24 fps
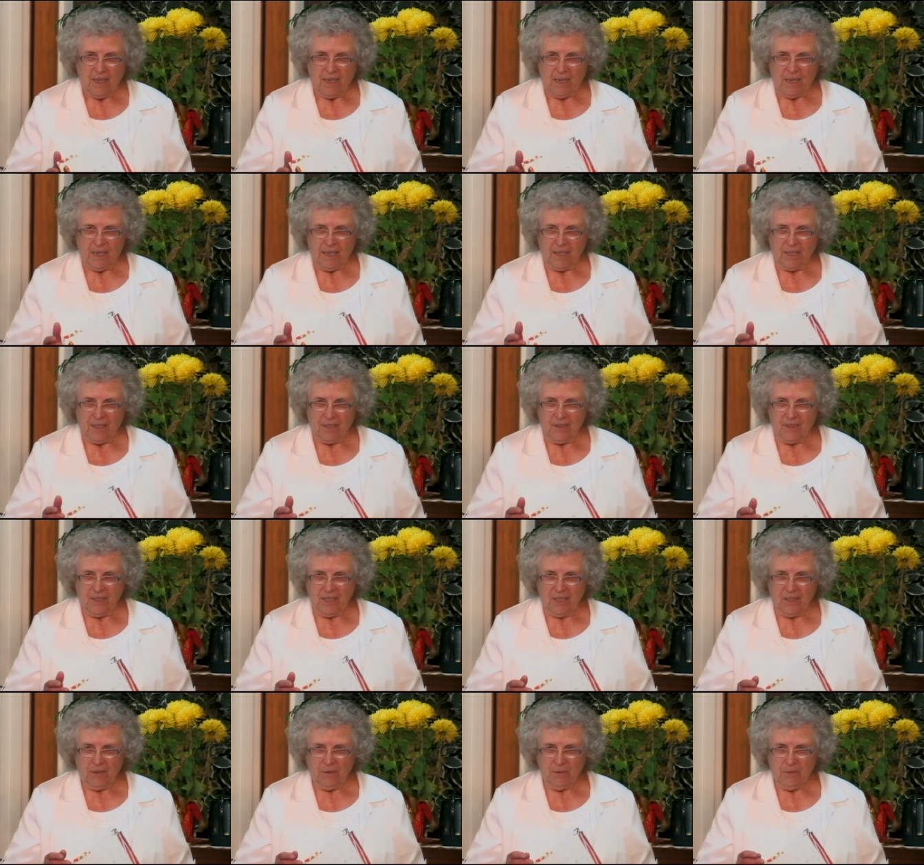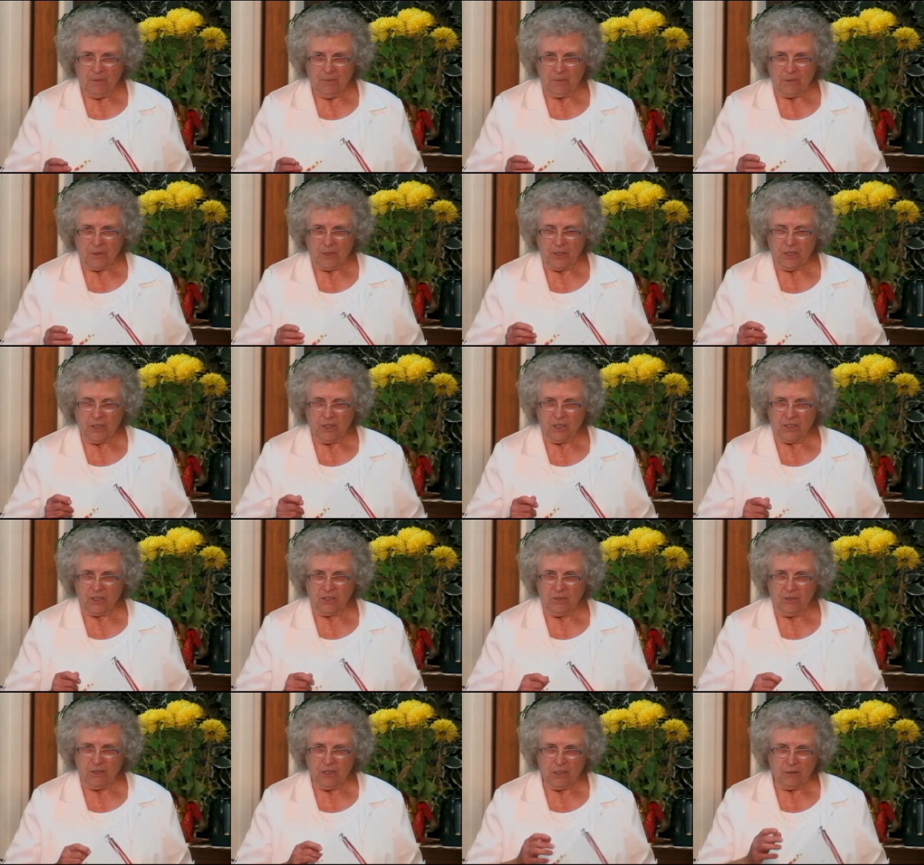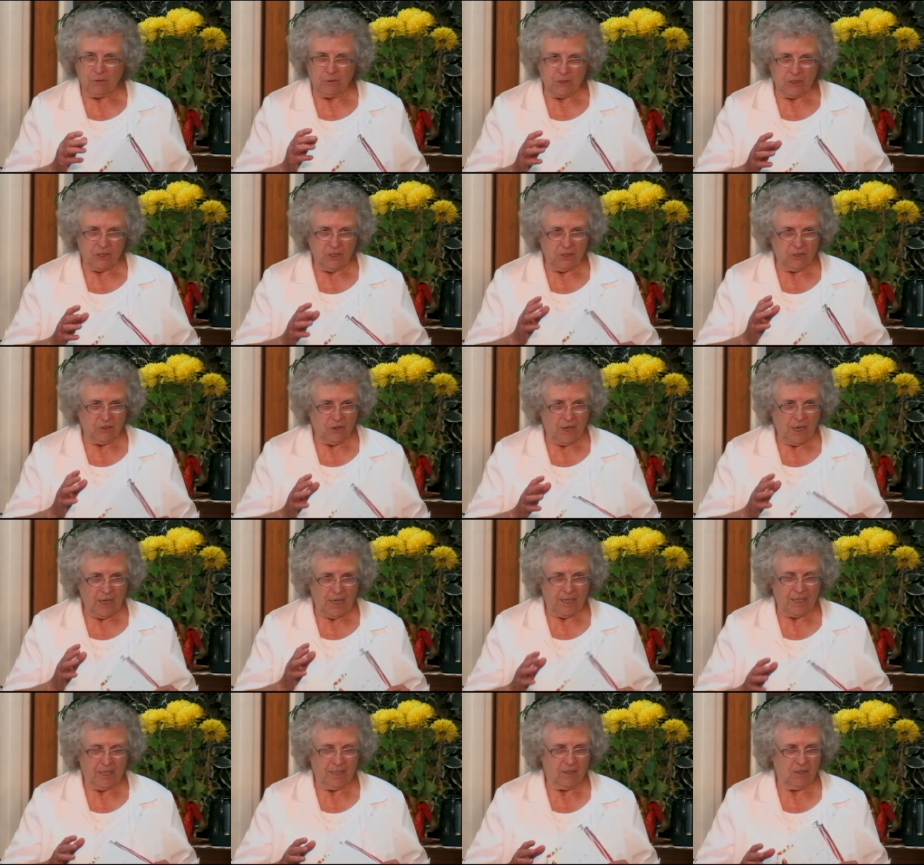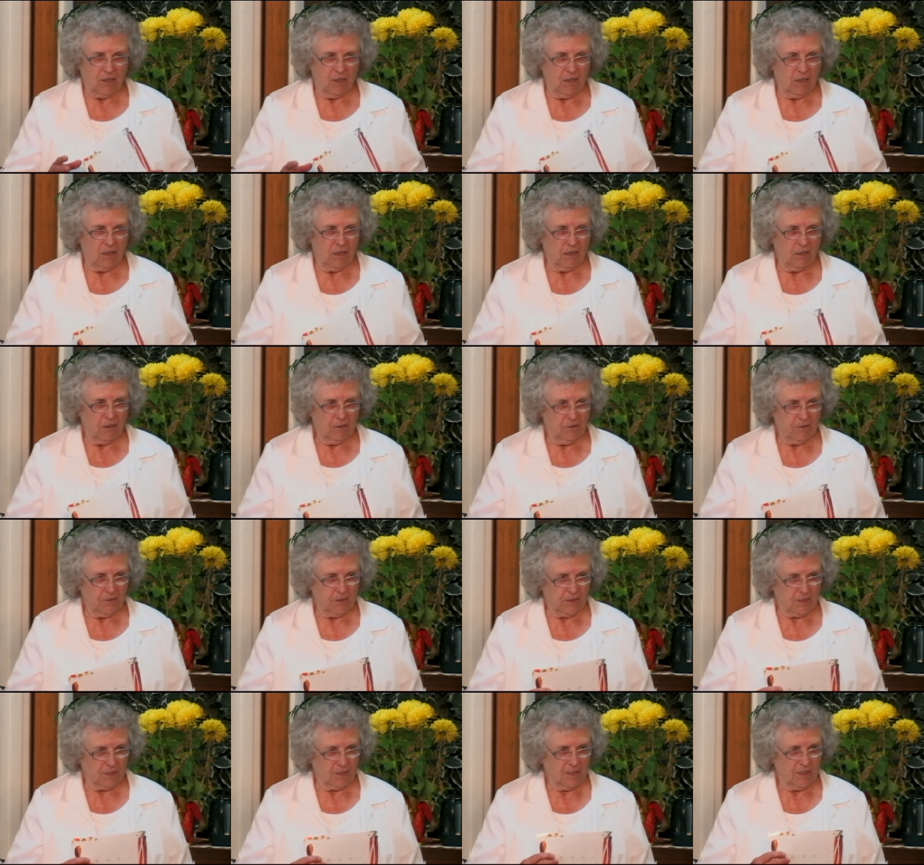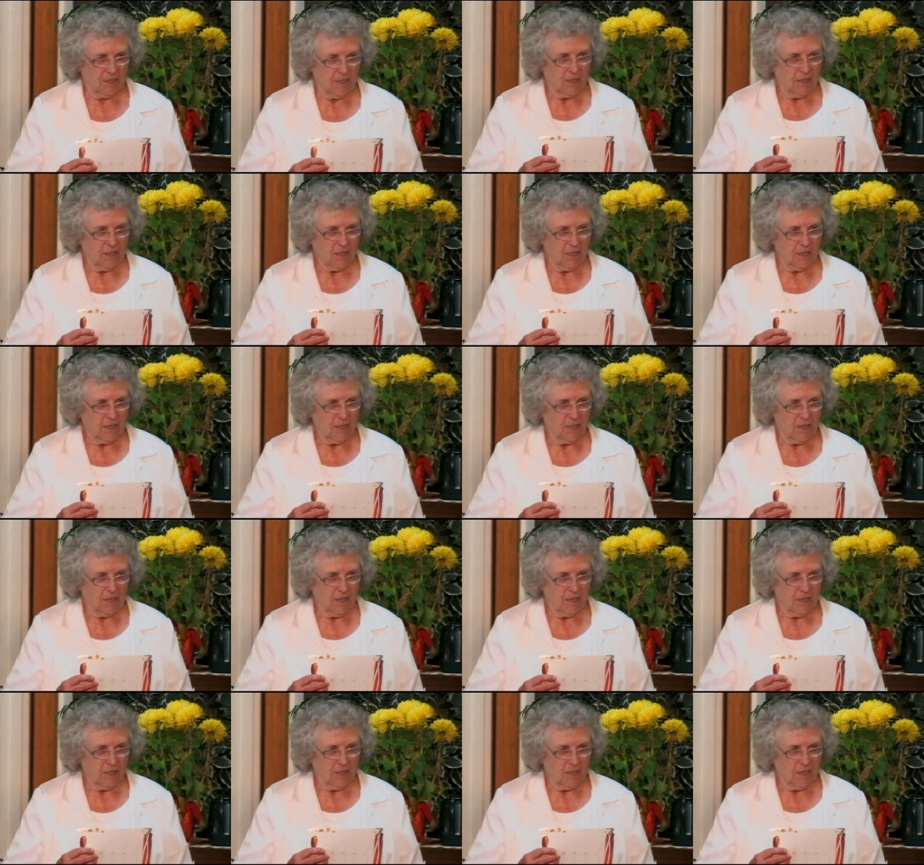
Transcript: and then pretty soon it was drying off, and